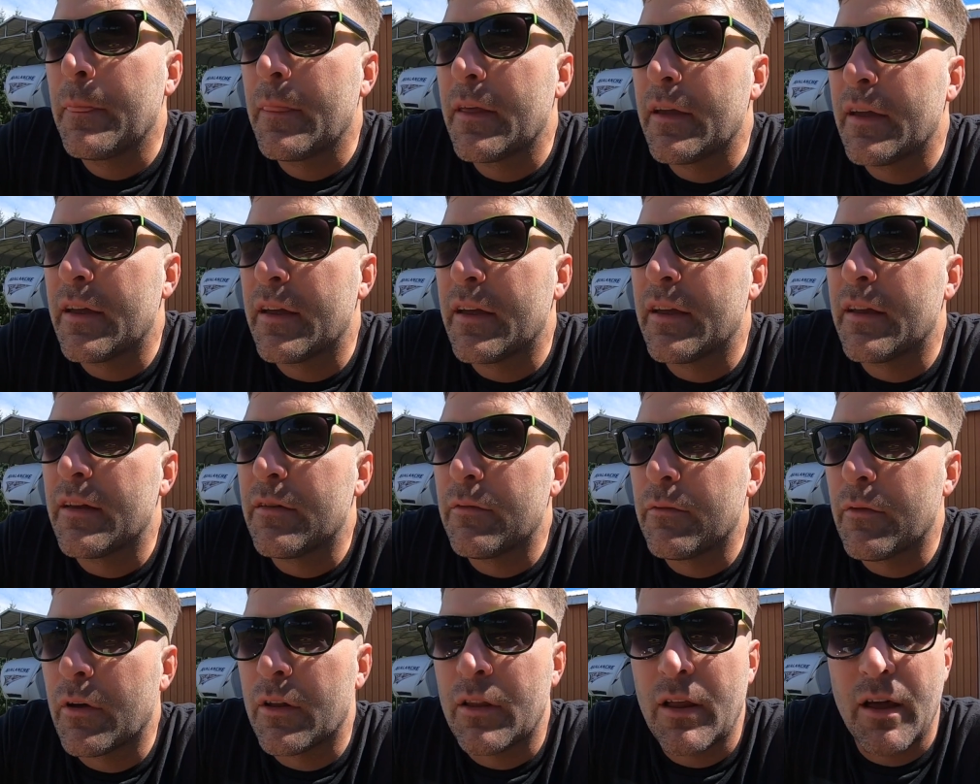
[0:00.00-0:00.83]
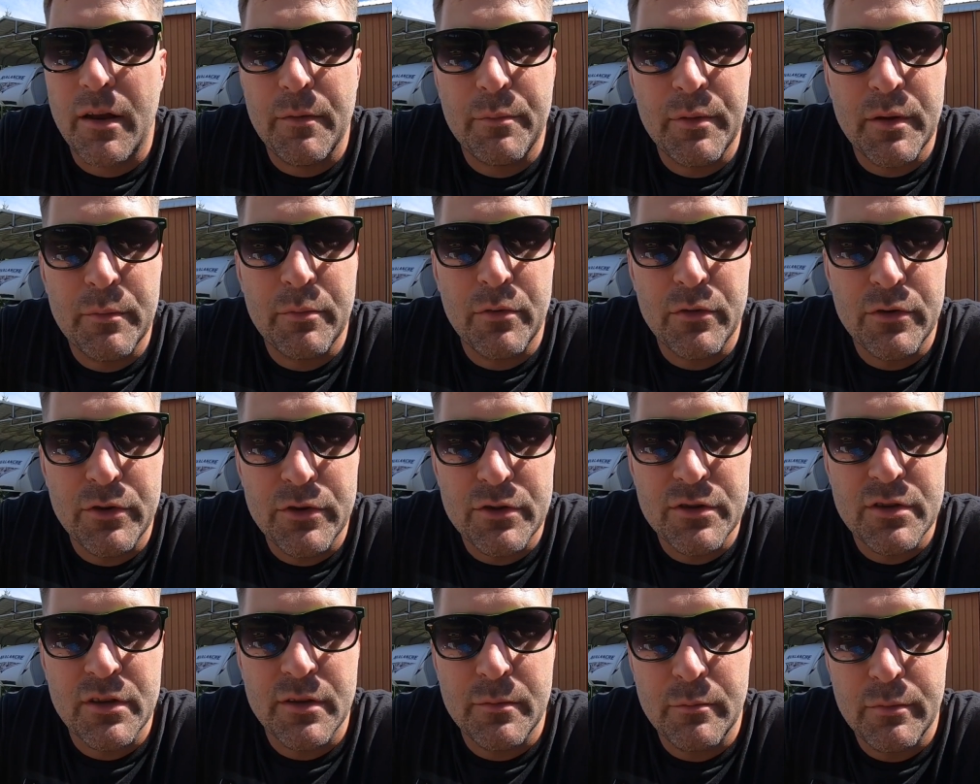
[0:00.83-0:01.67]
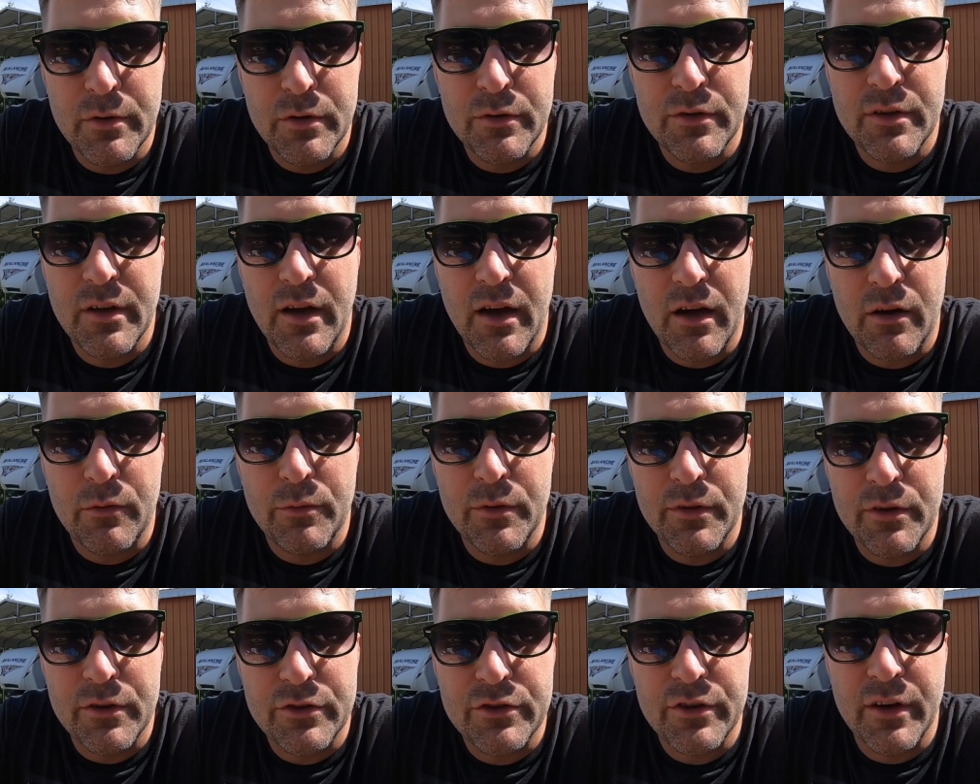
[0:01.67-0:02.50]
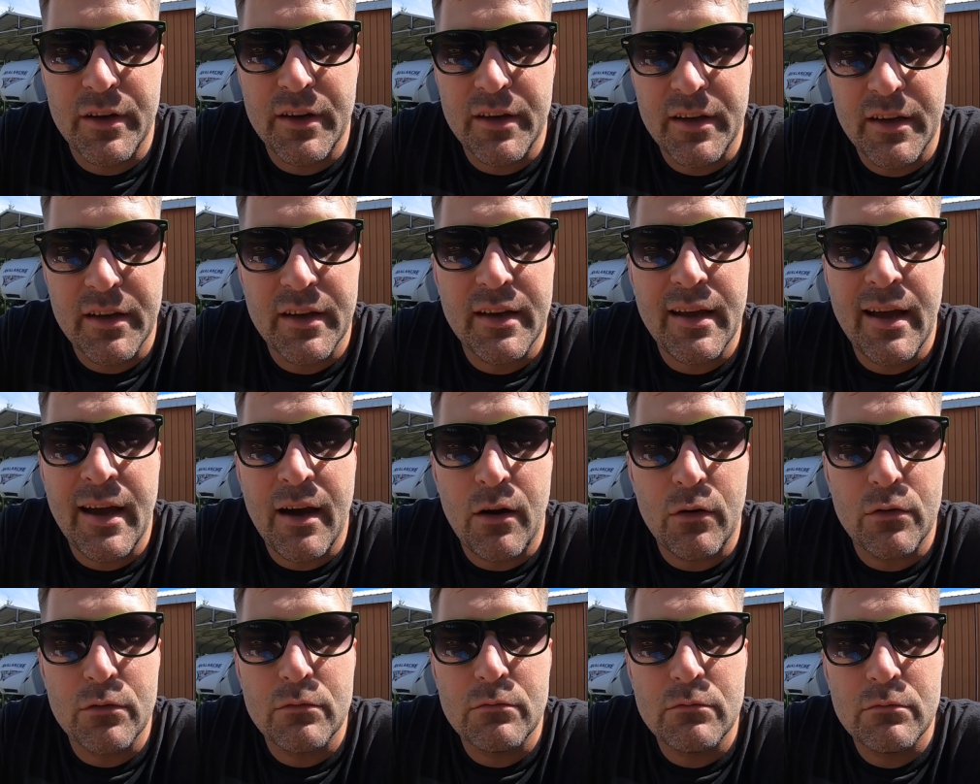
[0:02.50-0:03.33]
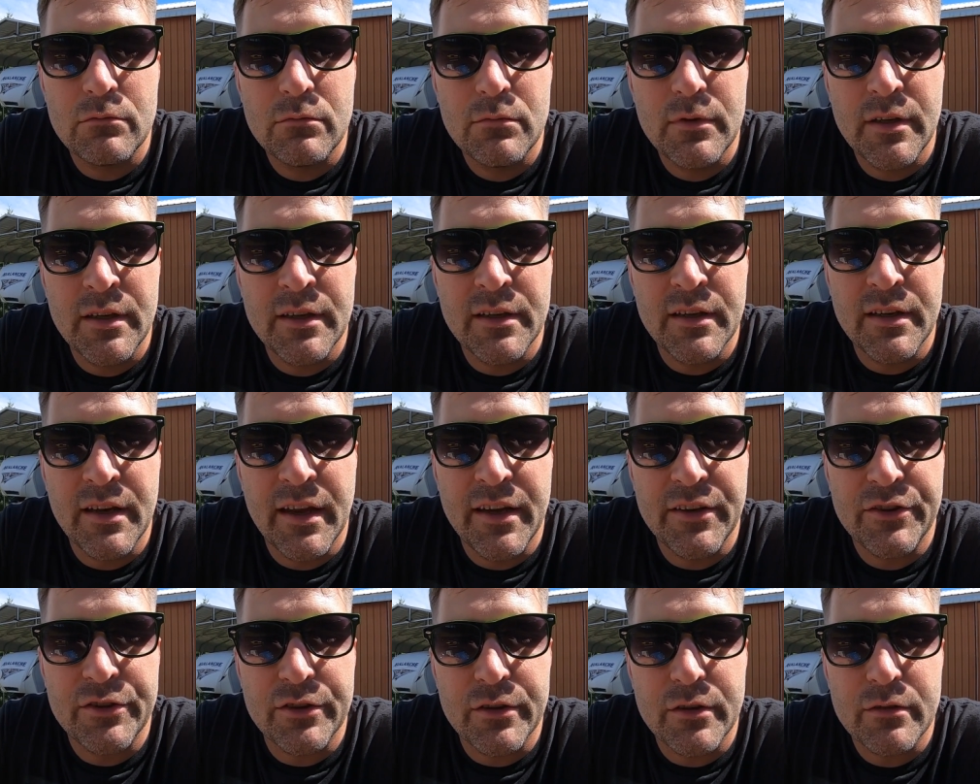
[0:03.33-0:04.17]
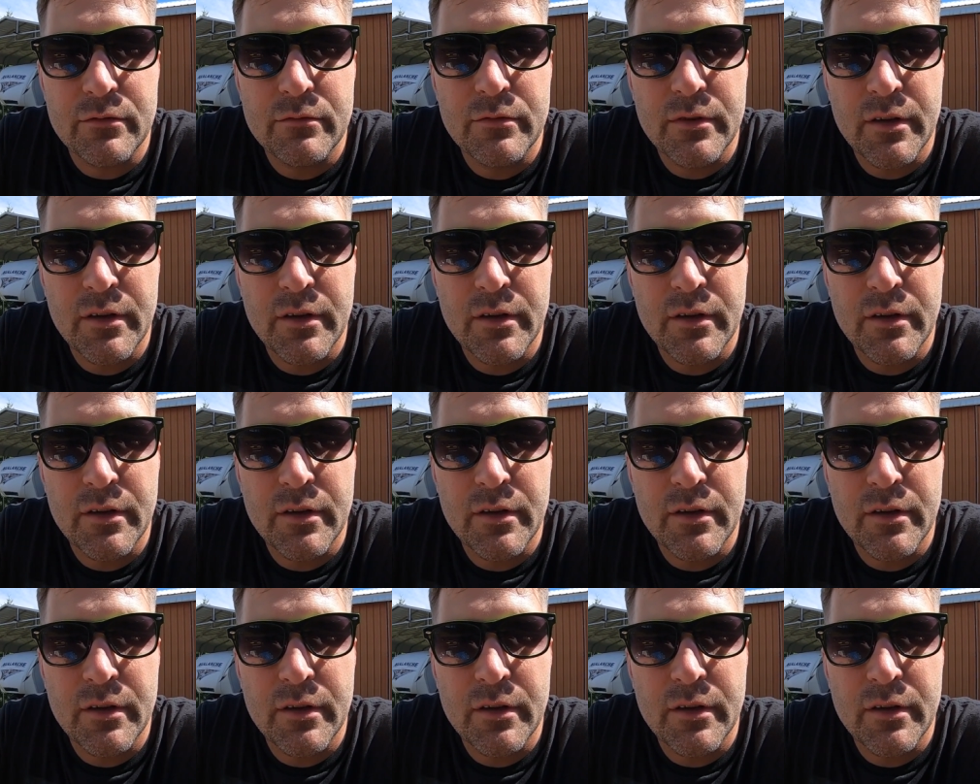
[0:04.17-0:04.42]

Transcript: And a lot of people usually boondock when they're trying to get out into nature.